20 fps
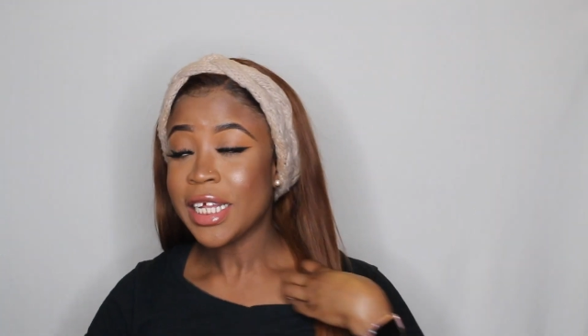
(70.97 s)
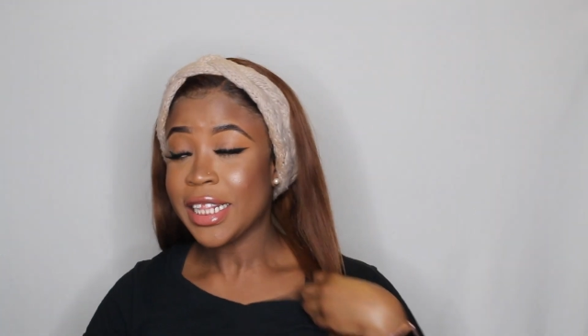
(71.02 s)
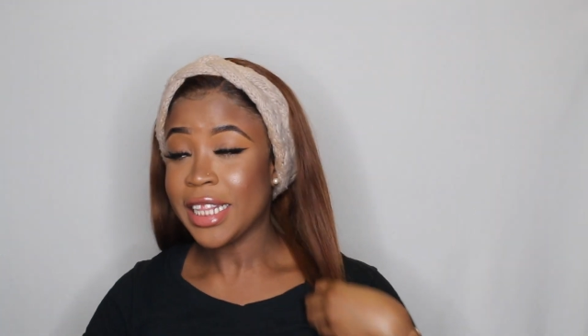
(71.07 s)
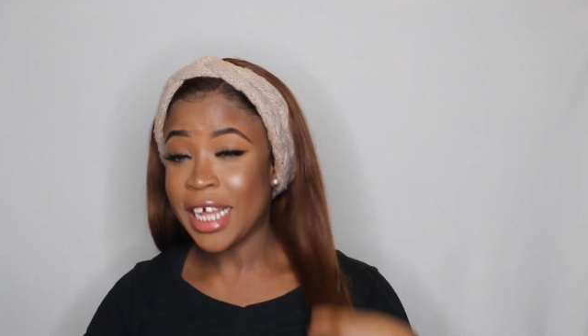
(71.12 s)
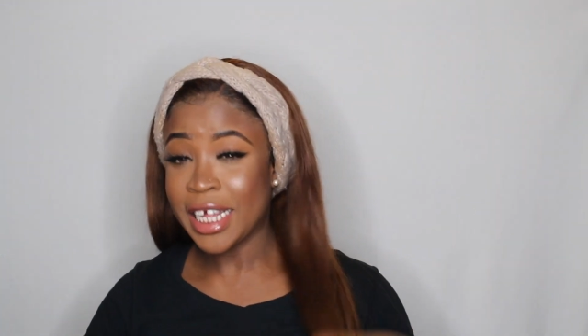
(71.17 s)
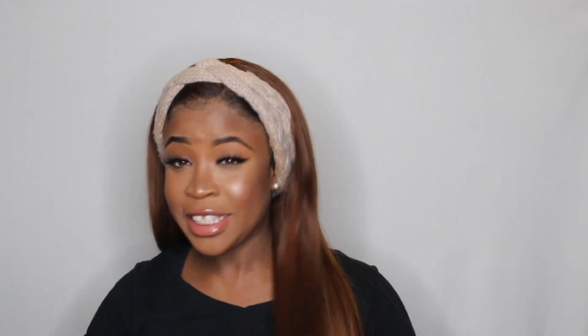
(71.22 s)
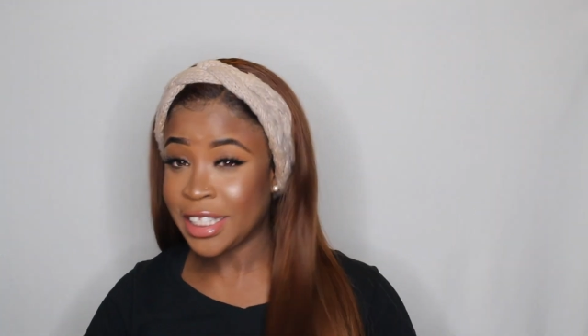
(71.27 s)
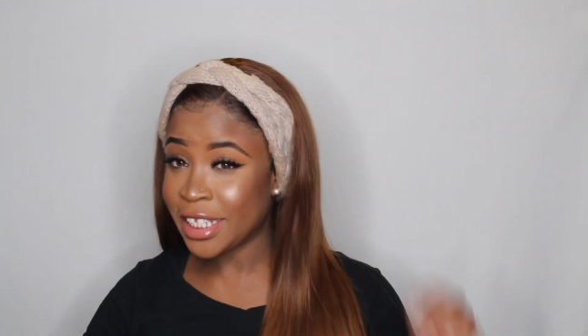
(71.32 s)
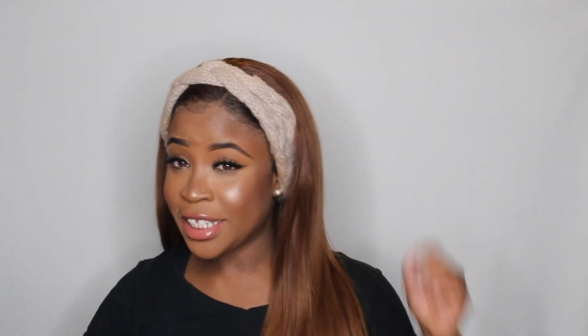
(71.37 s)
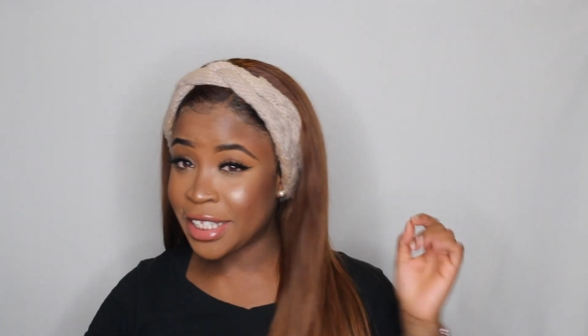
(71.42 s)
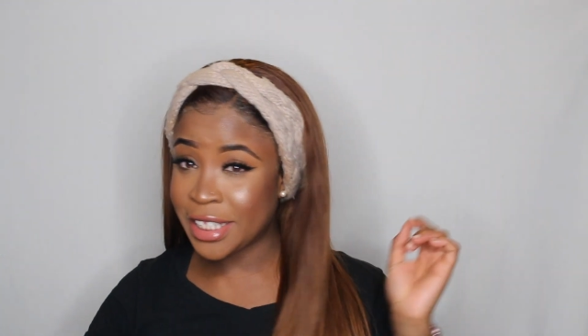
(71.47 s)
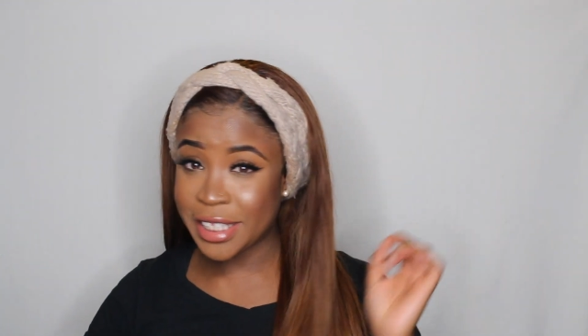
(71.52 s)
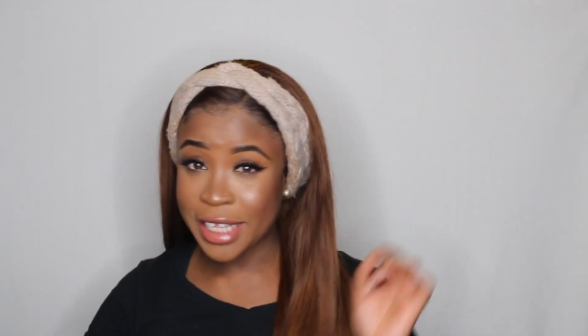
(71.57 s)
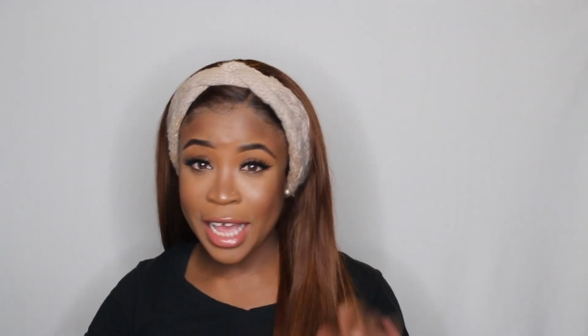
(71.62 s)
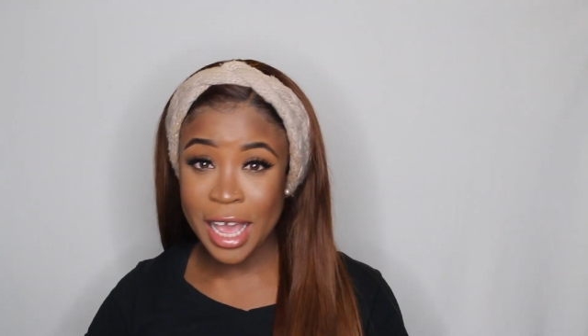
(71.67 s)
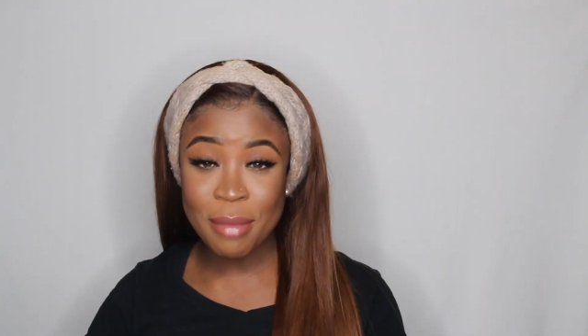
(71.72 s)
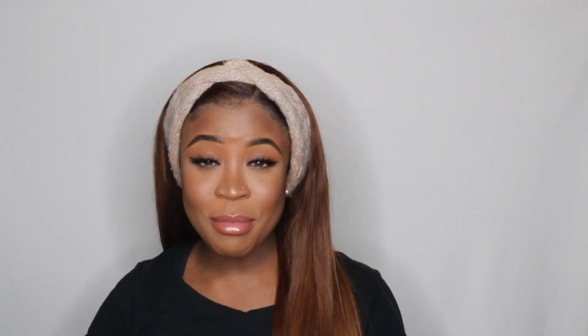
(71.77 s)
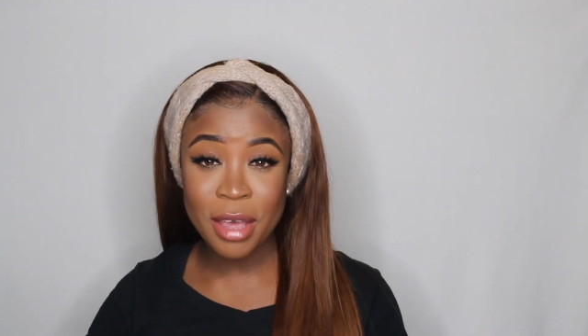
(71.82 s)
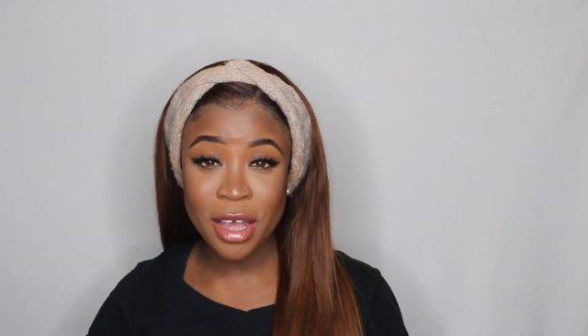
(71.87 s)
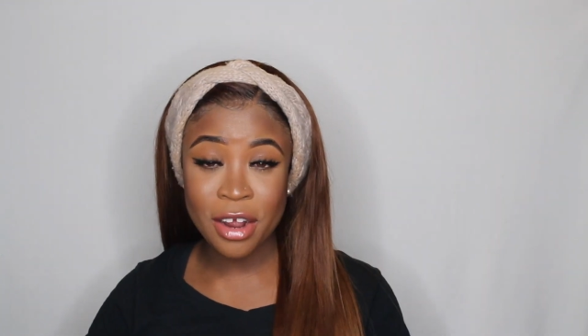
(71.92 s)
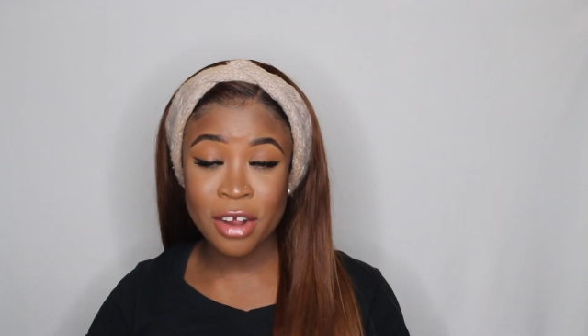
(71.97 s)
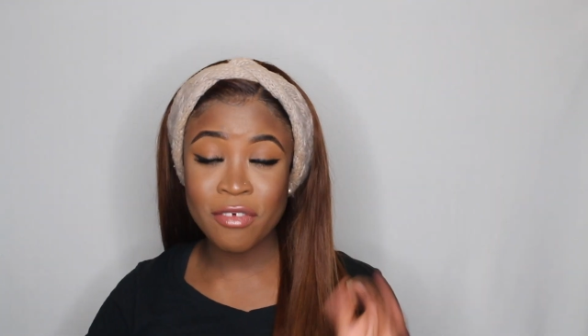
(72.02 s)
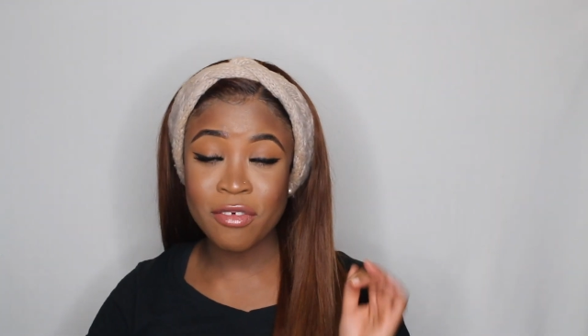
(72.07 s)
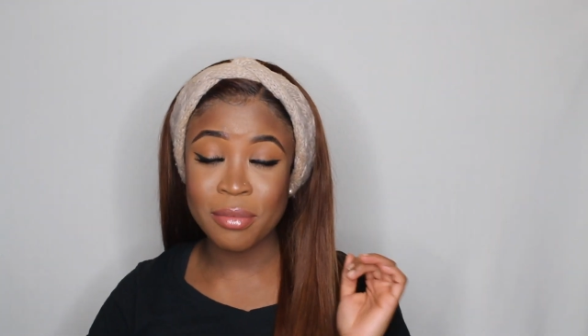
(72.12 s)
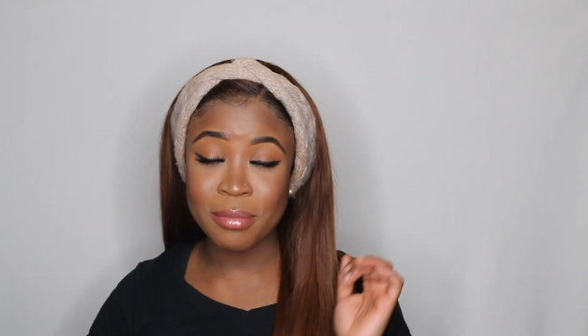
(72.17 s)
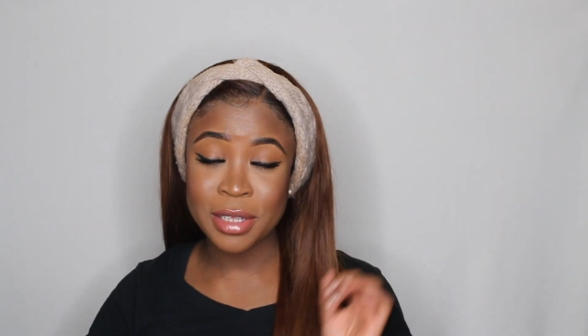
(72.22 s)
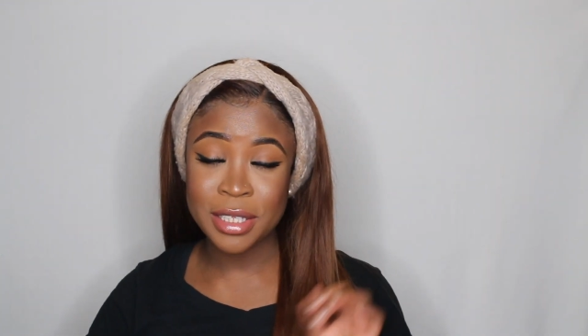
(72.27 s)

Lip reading: That's the same hair from